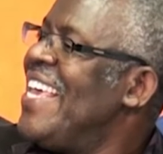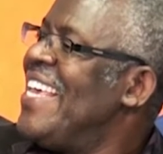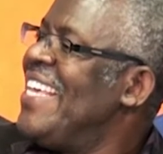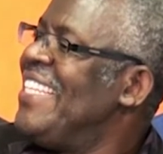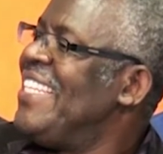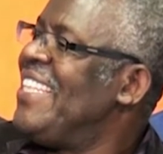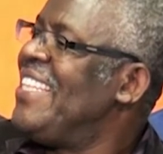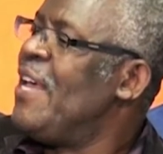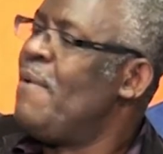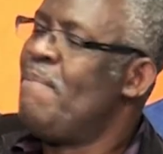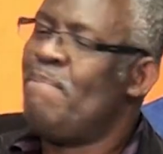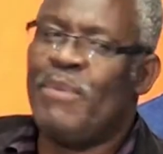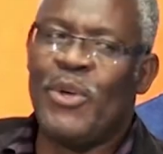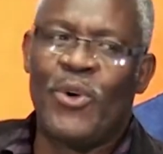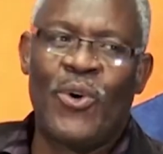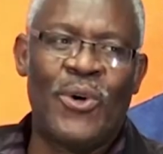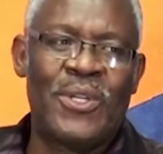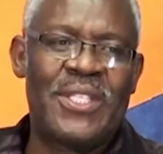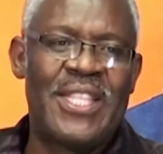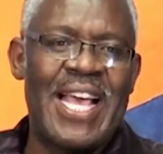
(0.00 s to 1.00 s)
in them
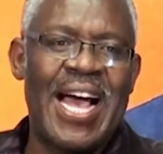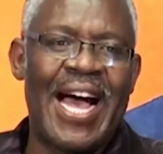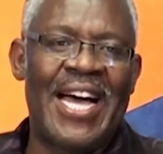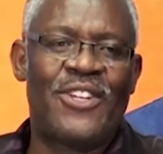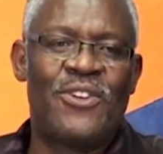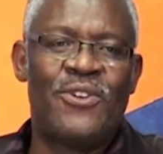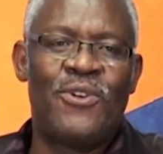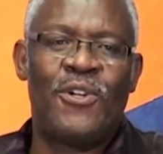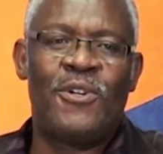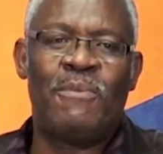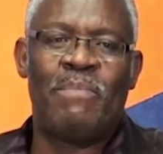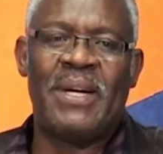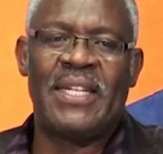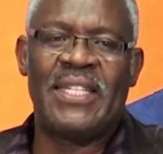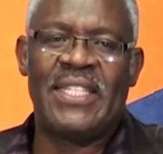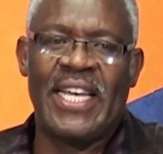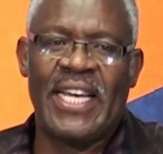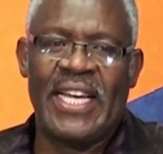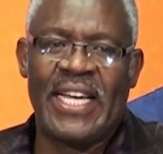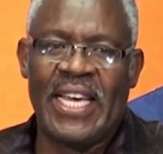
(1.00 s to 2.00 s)
because they had not
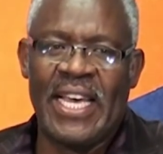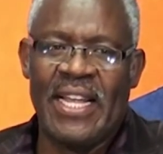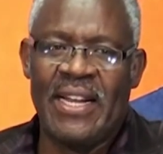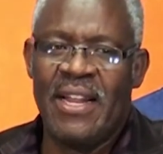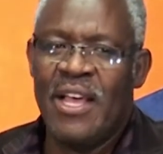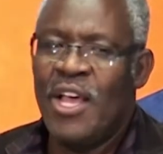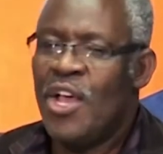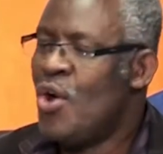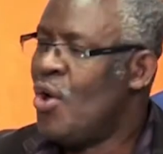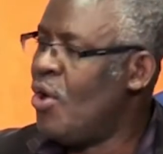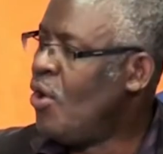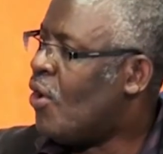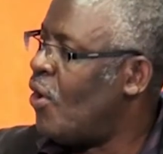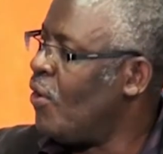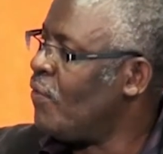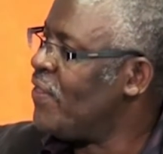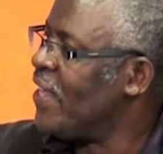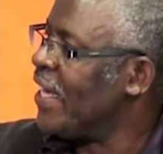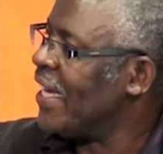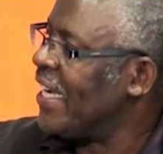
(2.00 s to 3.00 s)
partaken
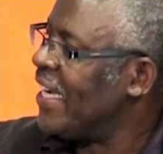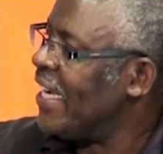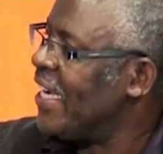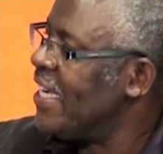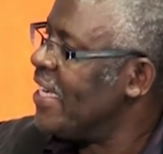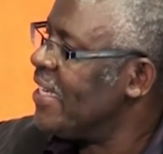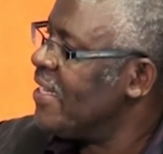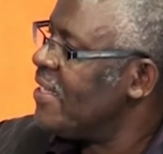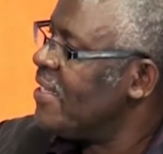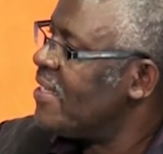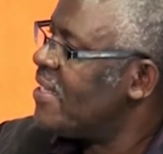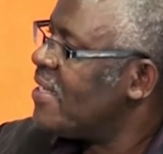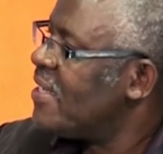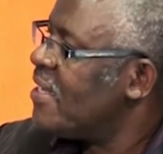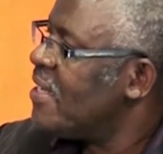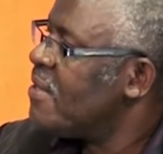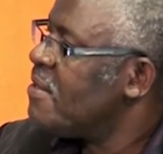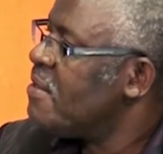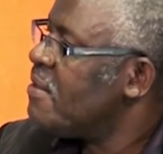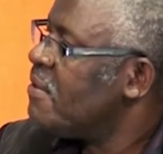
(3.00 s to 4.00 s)
of the king's
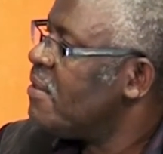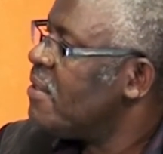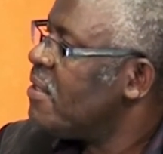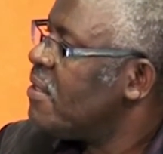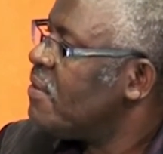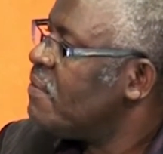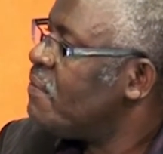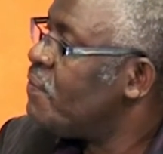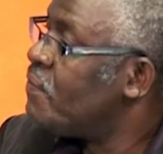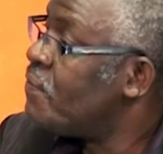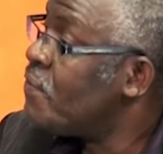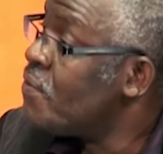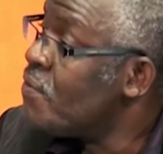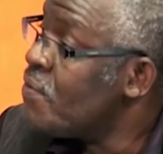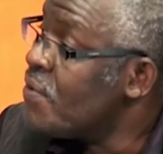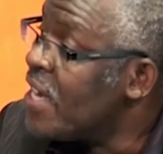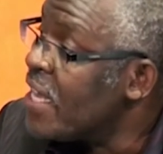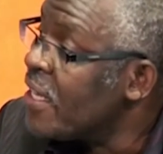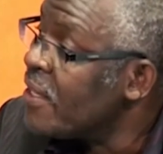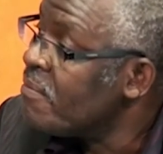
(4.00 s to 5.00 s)

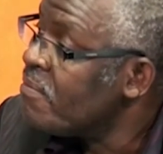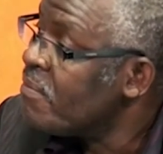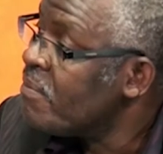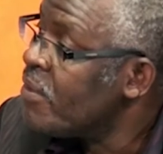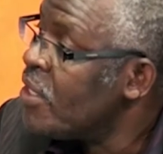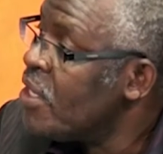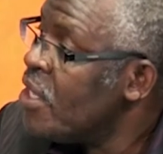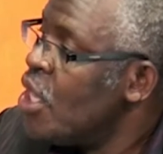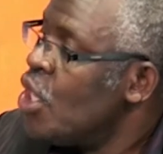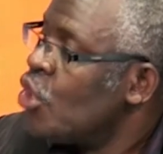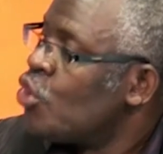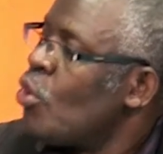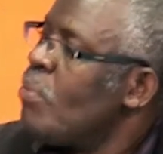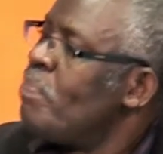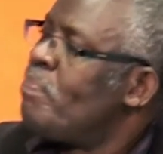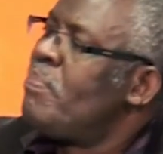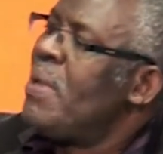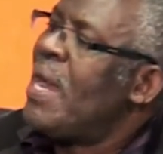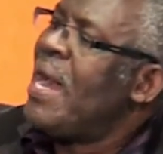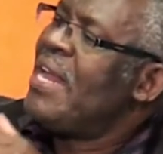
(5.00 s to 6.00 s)
food.
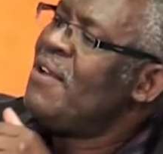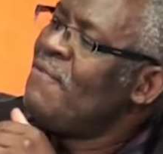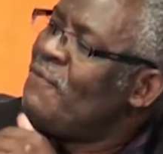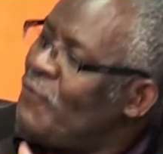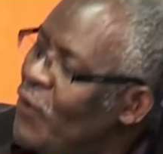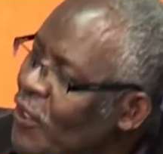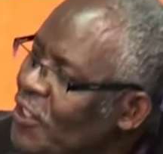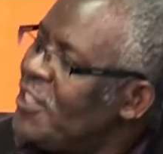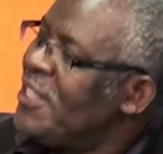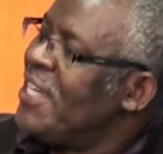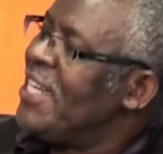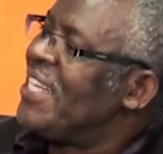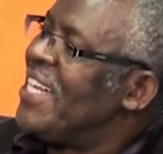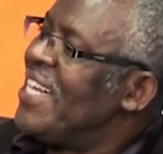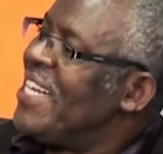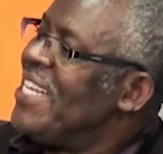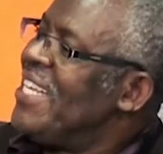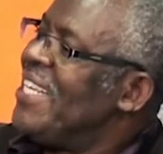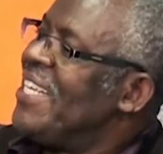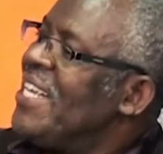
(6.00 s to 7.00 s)

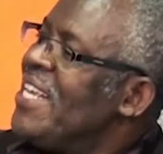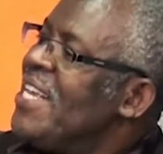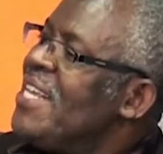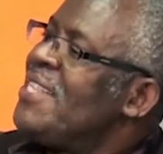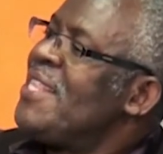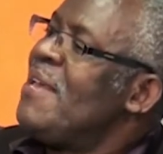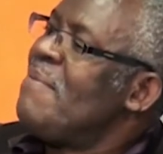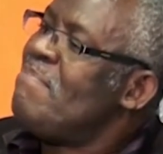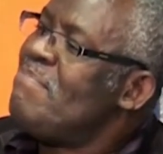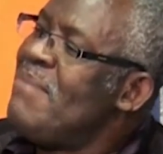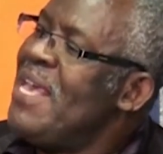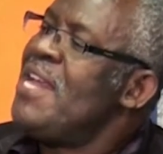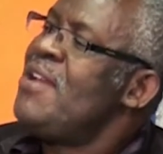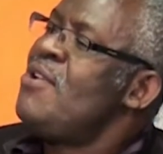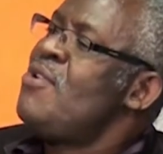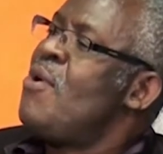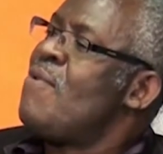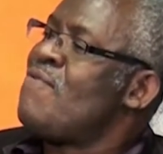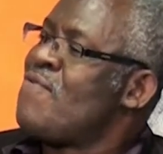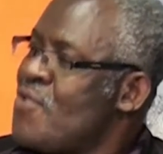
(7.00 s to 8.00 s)
Unfortunately, the
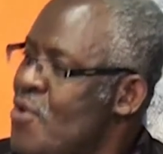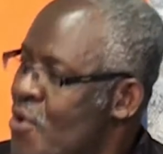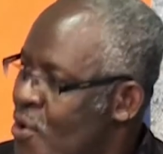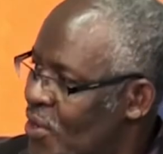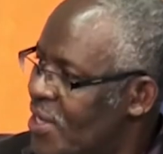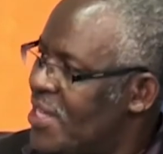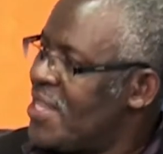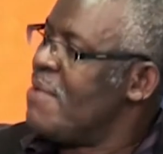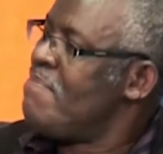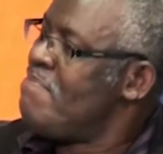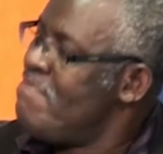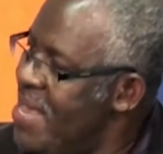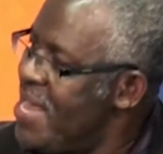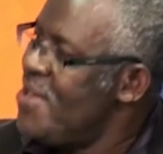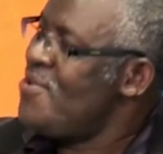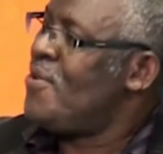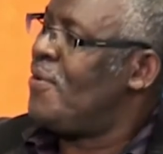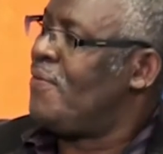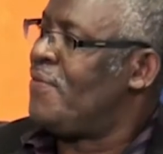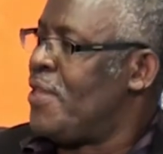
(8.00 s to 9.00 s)
men of God, the
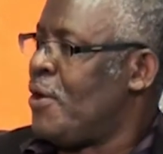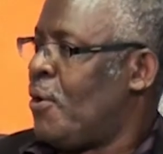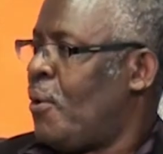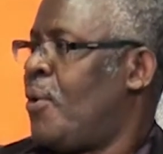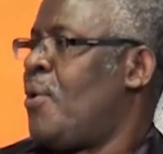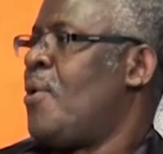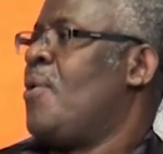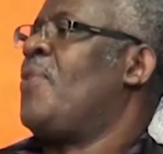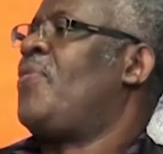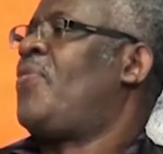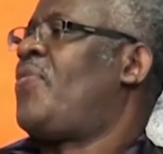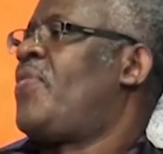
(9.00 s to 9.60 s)
men of the cloth,